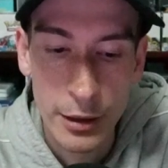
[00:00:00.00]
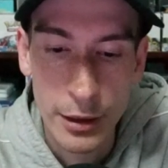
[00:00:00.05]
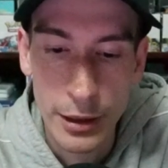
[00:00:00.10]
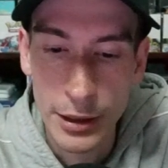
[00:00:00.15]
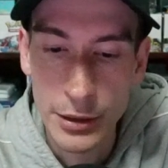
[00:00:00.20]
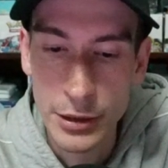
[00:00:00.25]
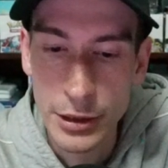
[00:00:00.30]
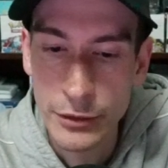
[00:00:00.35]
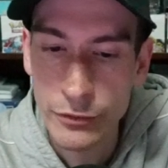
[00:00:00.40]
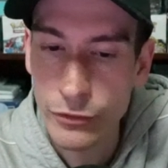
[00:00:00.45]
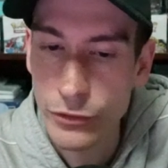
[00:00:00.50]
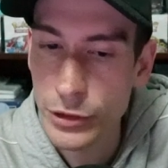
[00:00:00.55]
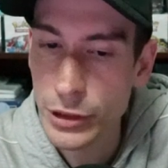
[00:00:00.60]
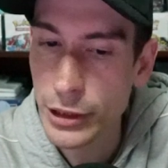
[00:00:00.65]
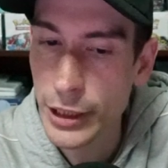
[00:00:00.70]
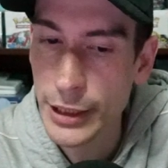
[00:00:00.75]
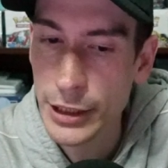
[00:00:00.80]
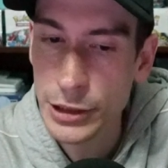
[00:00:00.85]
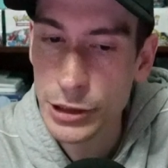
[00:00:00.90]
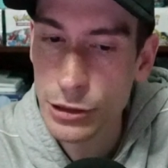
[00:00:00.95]
And then for
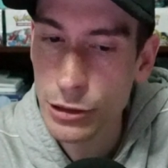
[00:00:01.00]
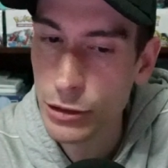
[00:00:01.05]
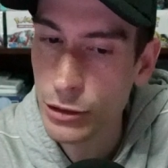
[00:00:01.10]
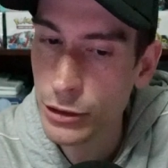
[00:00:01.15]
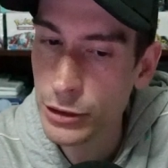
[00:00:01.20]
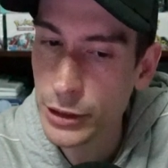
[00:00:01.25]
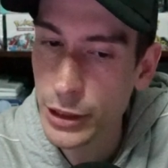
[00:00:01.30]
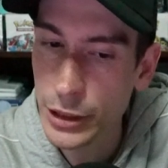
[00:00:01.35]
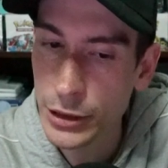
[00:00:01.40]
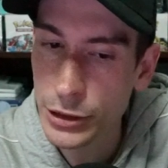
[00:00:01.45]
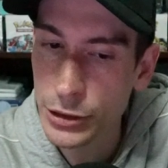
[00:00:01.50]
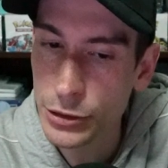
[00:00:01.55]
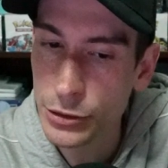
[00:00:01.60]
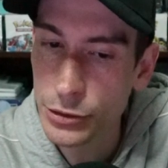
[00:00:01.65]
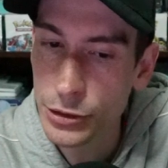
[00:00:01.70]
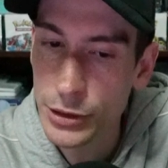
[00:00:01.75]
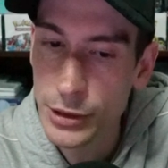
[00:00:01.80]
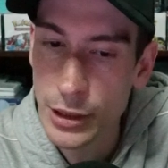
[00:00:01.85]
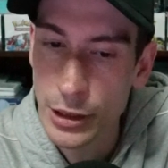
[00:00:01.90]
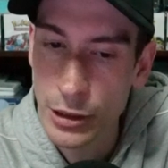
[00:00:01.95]
their ace card, they
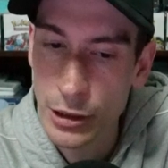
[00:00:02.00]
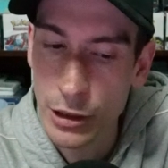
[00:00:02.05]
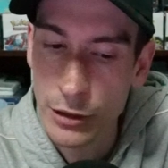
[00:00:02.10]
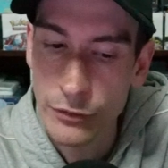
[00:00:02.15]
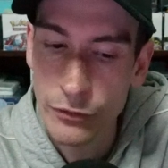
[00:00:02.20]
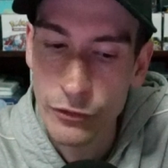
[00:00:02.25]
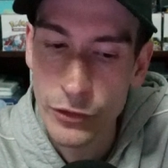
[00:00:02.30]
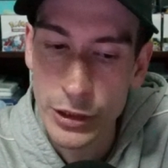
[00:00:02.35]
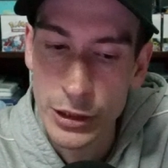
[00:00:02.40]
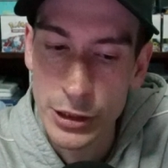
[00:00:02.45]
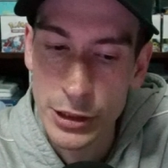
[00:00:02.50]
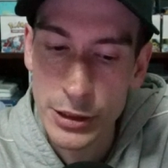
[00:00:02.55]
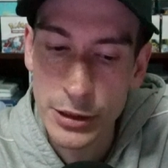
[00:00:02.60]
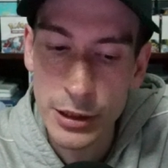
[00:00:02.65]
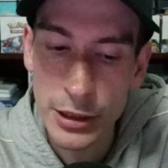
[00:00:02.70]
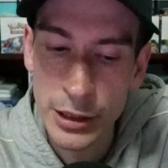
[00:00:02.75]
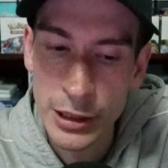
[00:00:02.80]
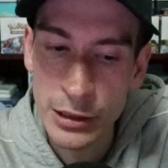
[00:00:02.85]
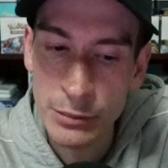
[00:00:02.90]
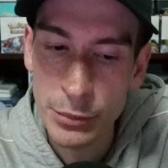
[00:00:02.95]
used the Unfair
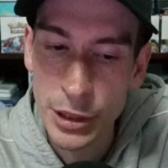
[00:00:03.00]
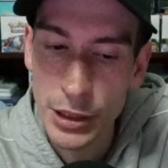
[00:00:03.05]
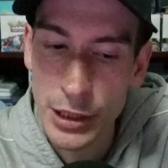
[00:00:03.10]
Stamp.